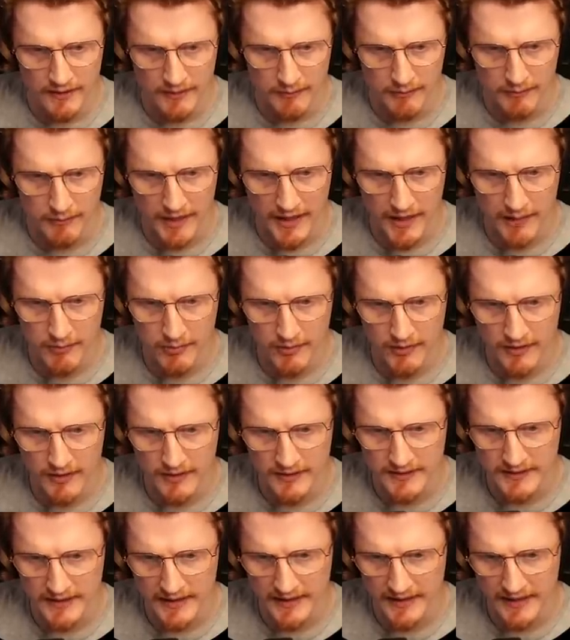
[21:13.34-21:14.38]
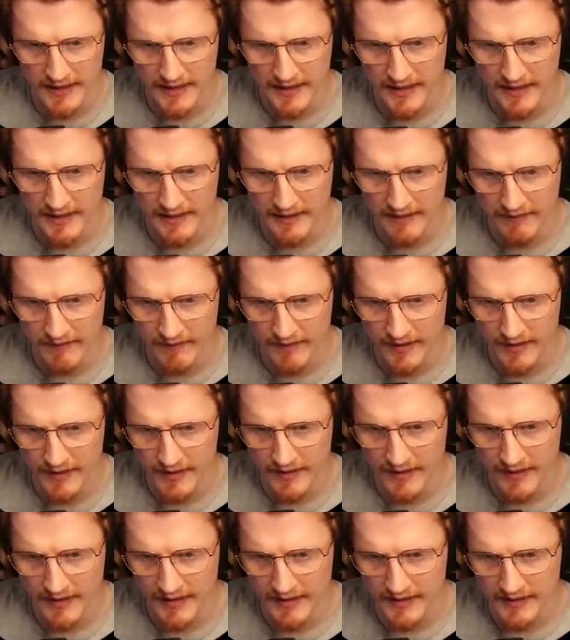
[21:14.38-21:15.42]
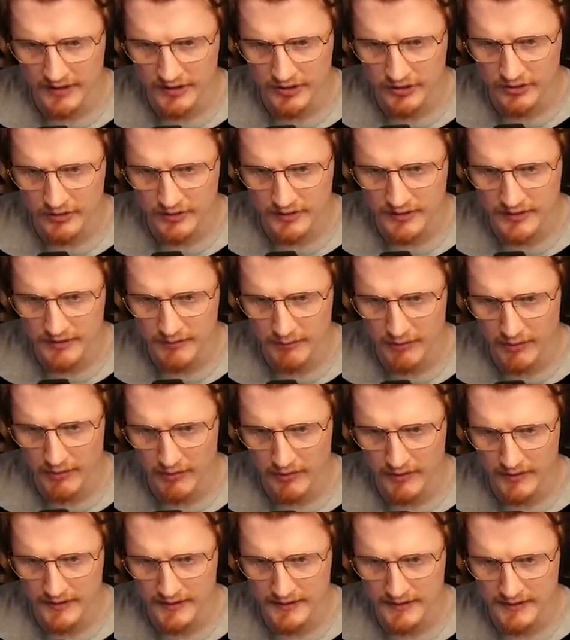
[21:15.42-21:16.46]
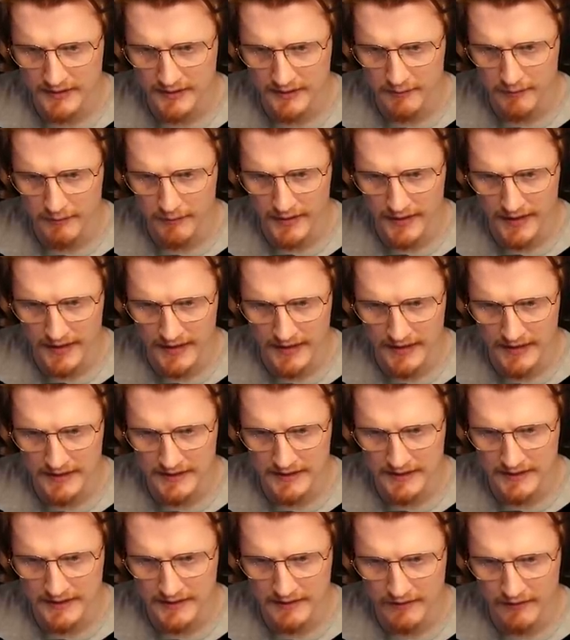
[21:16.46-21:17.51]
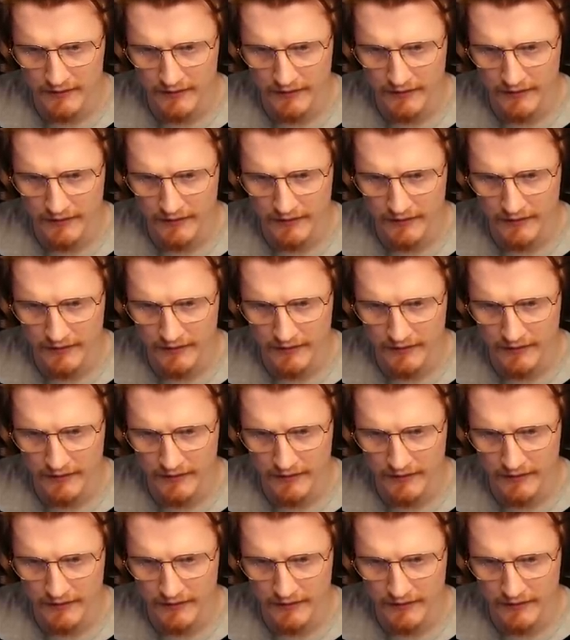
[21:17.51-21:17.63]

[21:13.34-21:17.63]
Barbara daycare entrance employees bears